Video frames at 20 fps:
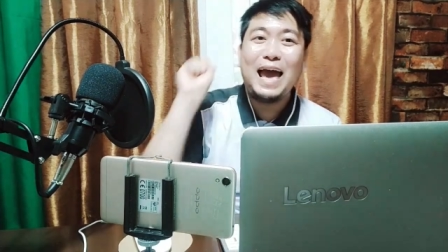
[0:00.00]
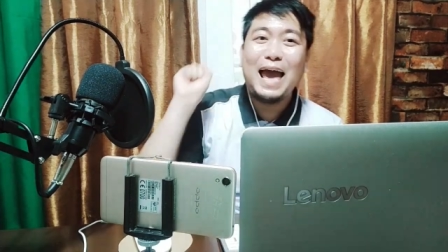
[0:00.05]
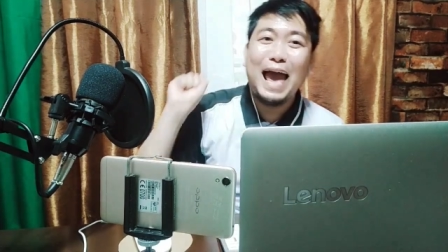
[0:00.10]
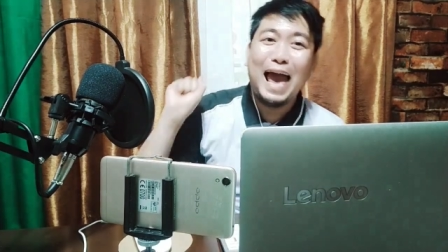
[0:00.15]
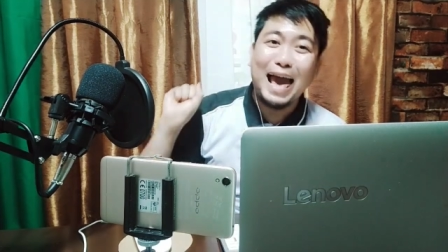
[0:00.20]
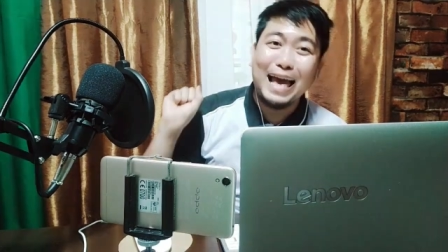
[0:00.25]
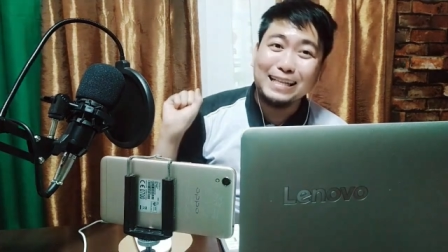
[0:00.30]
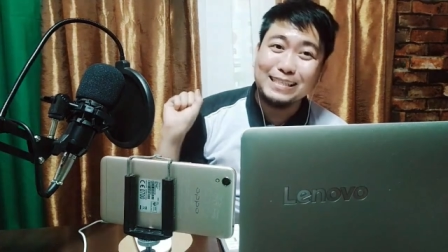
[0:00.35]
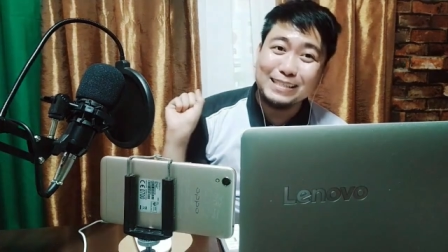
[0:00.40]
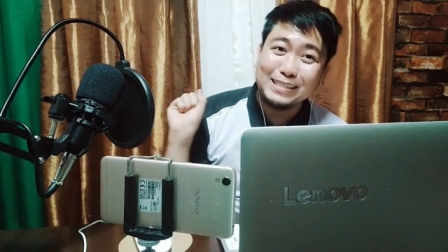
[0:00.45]

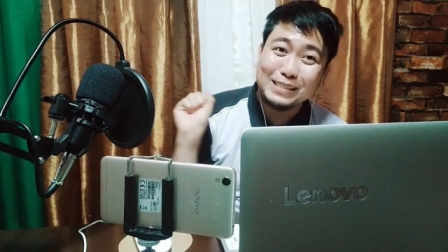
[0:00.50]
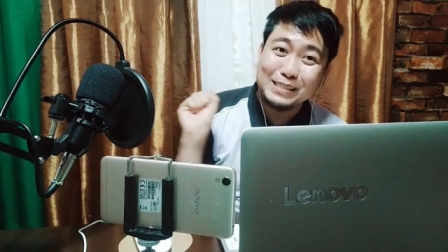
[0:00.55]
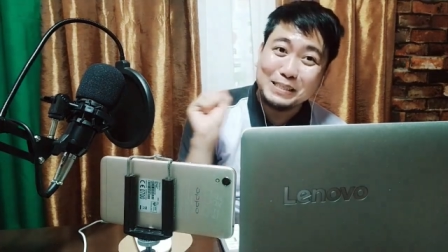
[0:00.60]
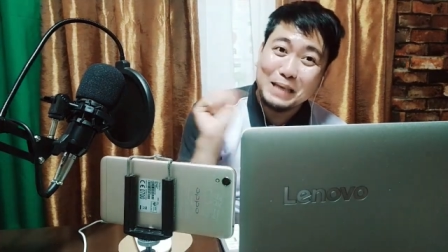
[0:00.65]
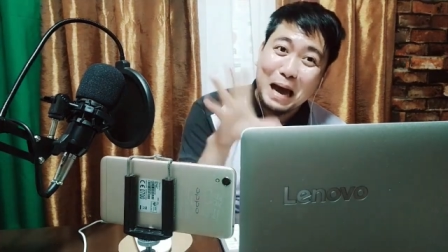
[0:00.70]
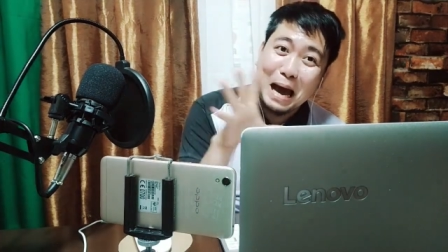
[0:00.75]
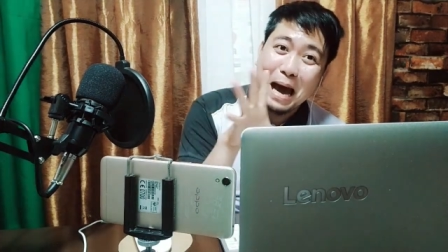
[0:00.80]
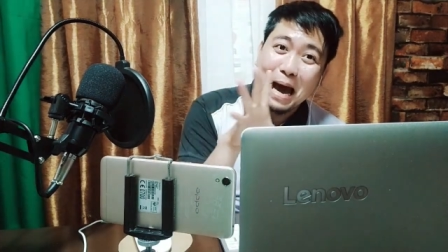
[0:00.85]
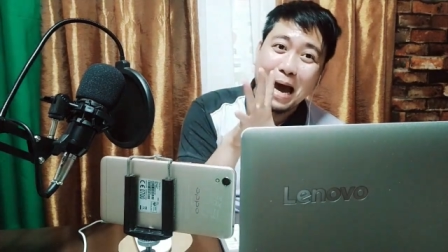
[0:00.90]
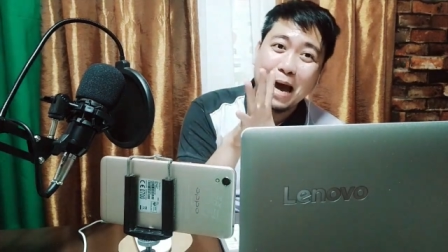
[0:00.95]

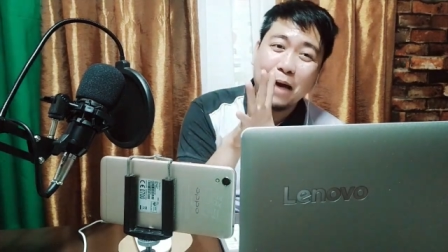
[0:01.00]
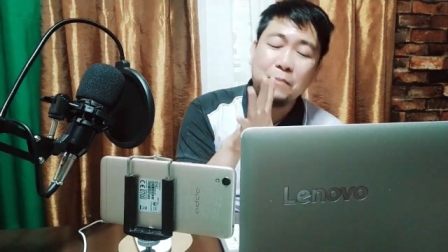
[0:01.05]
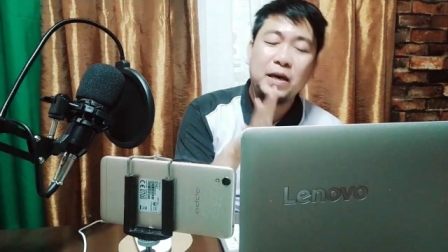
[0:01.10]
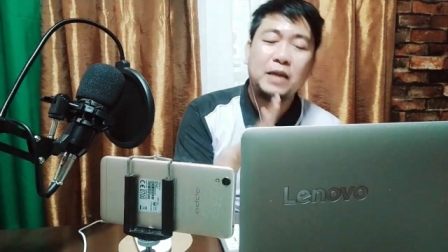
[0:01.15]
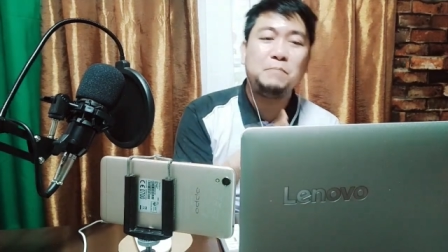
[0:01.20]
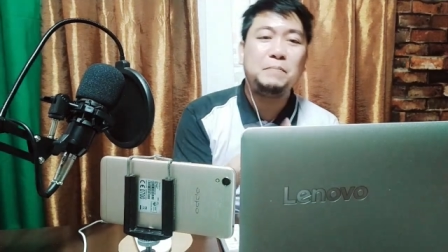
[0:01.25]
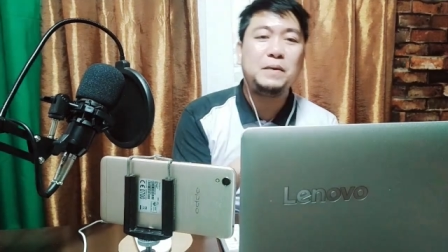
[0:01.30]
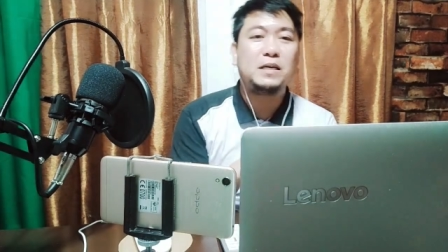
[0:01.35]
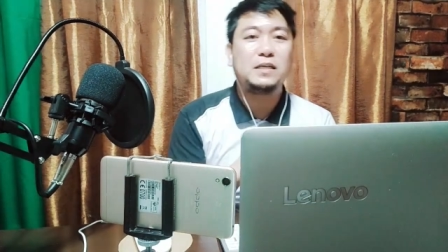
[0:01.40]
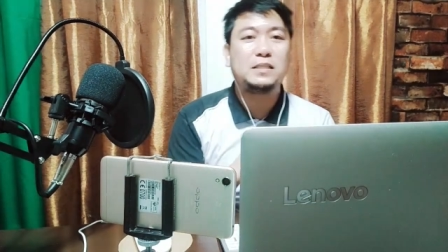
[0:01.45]
handsome
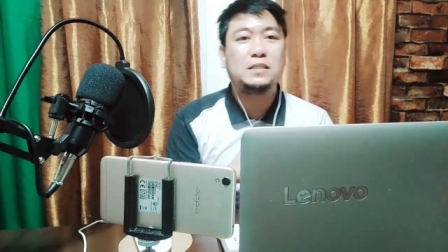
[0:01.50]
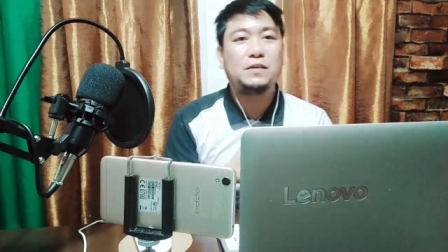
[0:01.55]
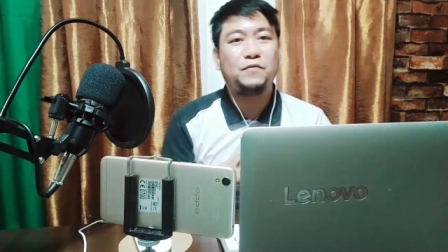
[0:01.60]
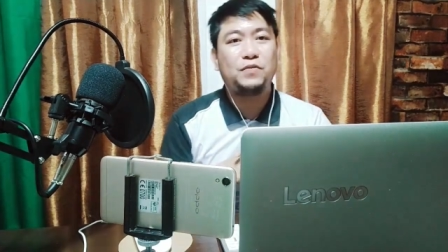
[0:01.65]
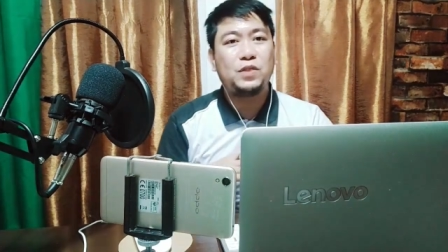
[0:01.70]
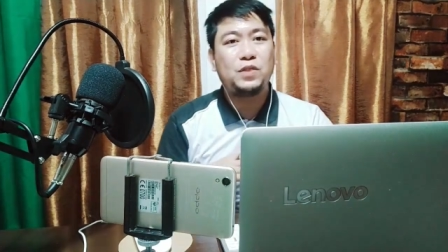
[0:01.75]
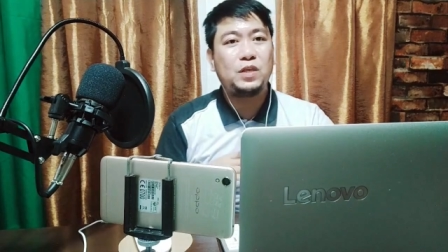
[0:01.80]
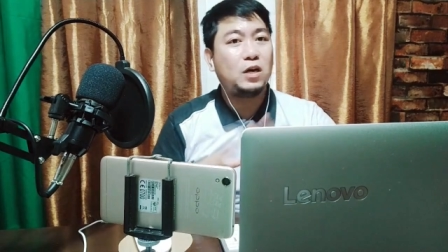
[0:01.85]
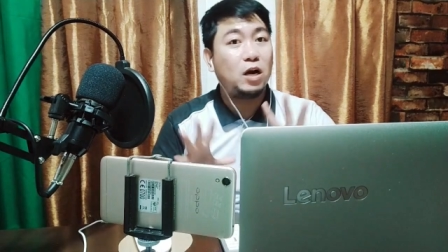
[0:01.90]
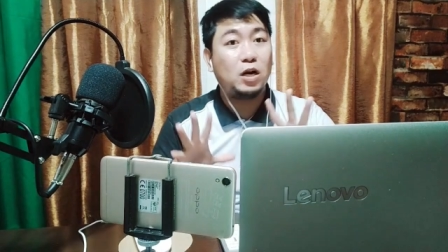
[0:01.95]
and because
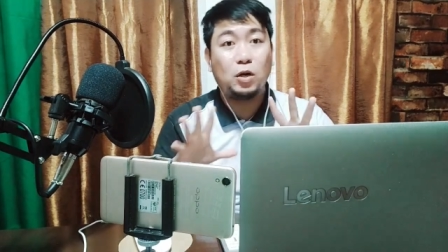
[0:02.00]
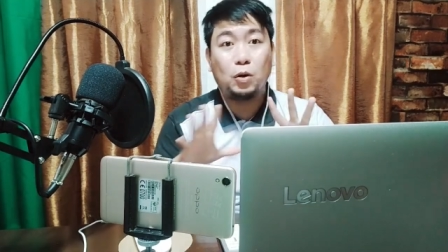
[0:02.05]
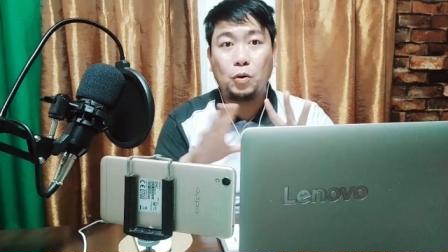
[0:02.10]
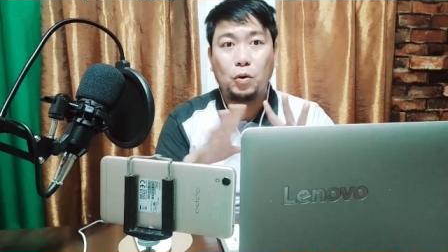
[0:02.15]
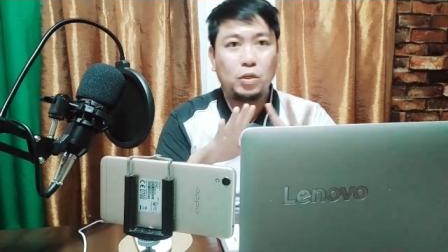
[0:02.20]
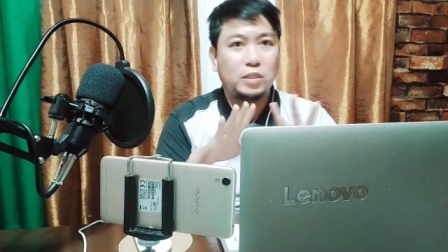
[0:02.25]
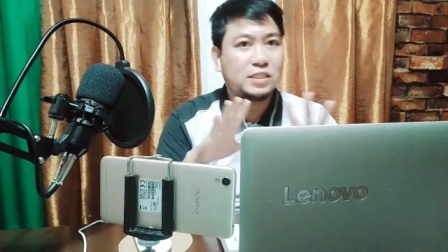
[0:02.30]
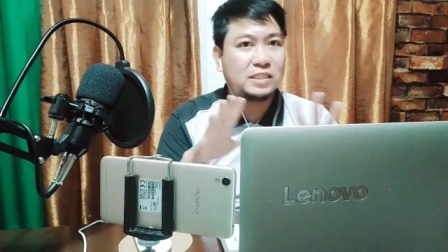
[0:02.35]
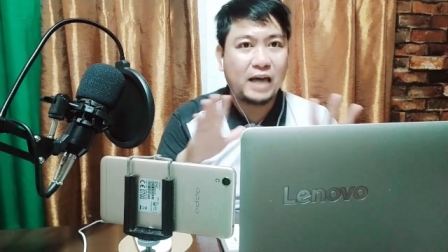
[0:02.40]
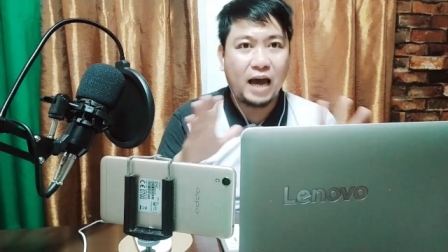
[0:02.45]
they are
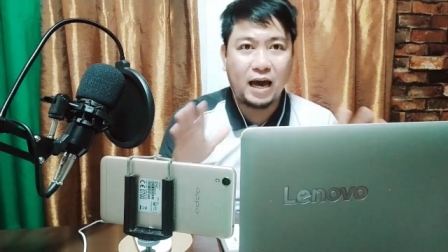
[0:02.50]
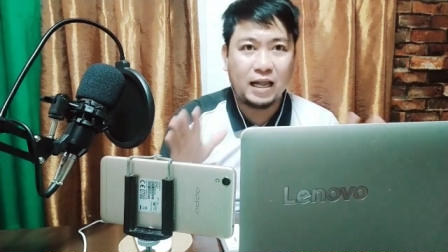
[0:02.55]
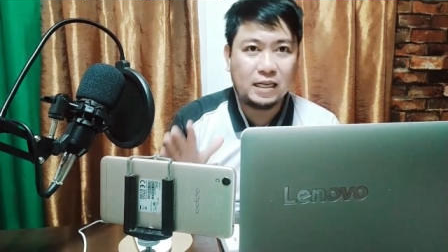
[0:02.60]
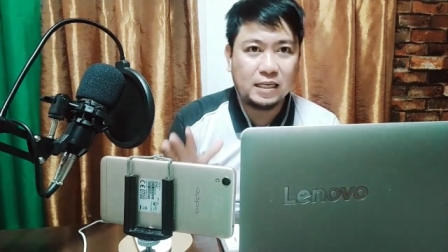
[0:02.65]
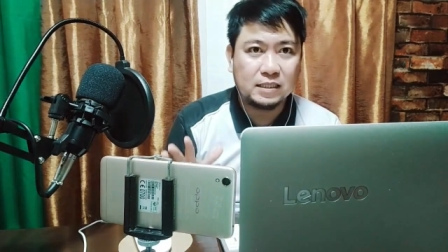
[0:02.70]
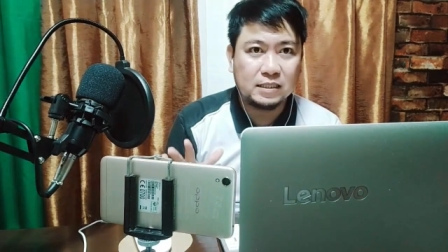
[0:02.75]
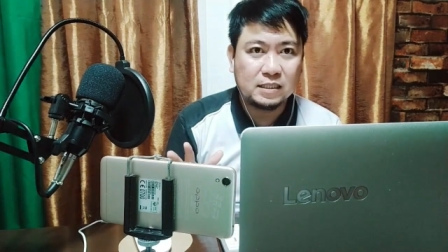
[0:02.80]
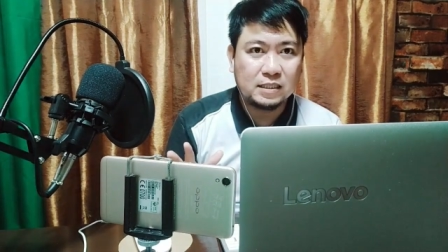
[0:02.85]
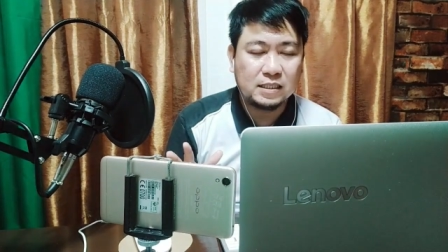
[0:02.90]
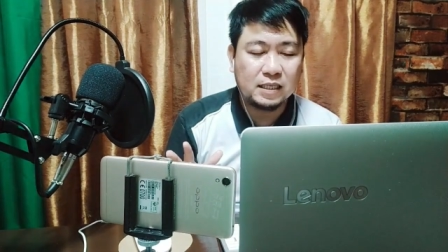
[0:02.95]
all
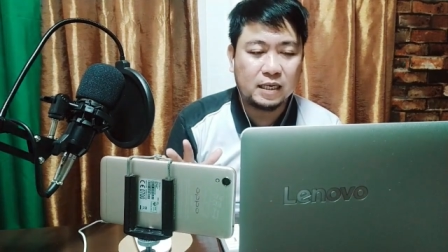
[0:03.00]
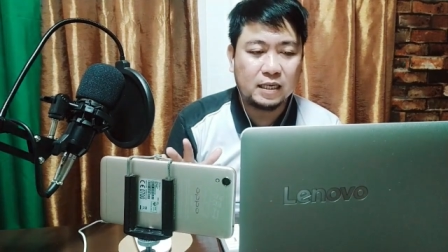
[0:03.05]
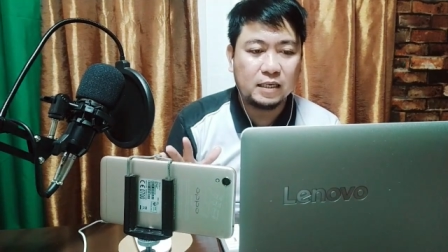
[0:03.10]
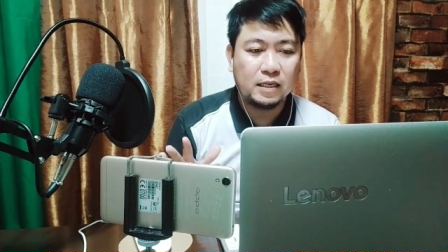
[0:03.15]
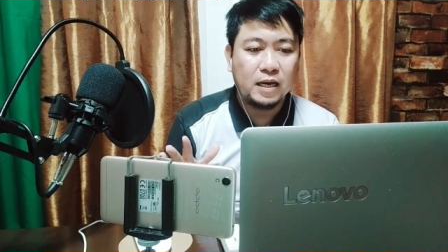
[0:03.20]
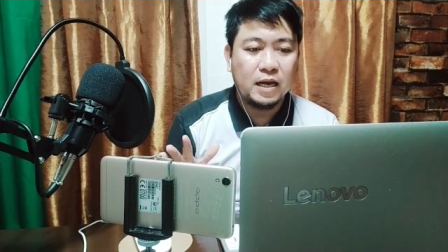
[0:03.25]
talented.